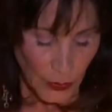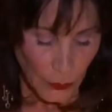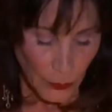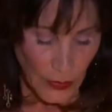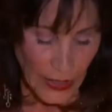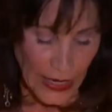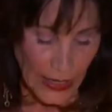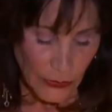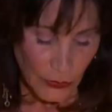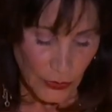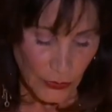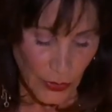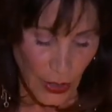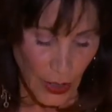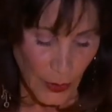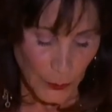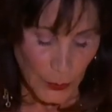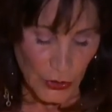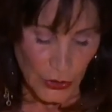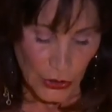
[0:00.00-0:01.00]
rather an
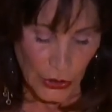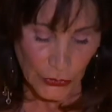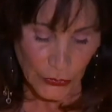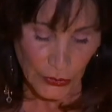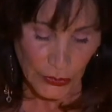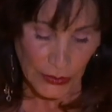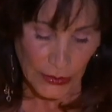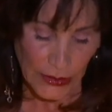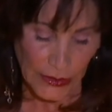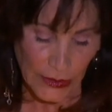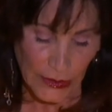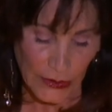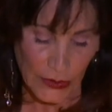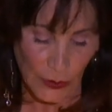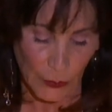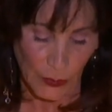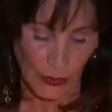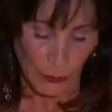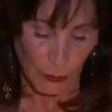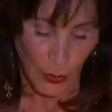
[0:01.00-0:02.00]
opportunity to
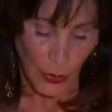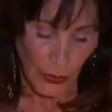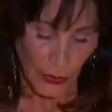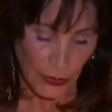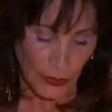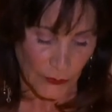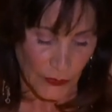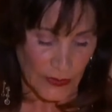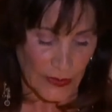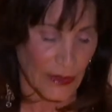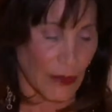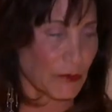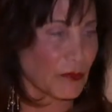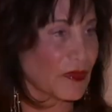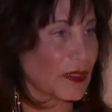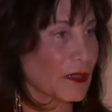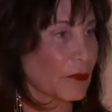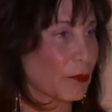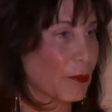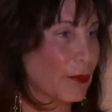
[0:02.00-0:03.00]
be part of something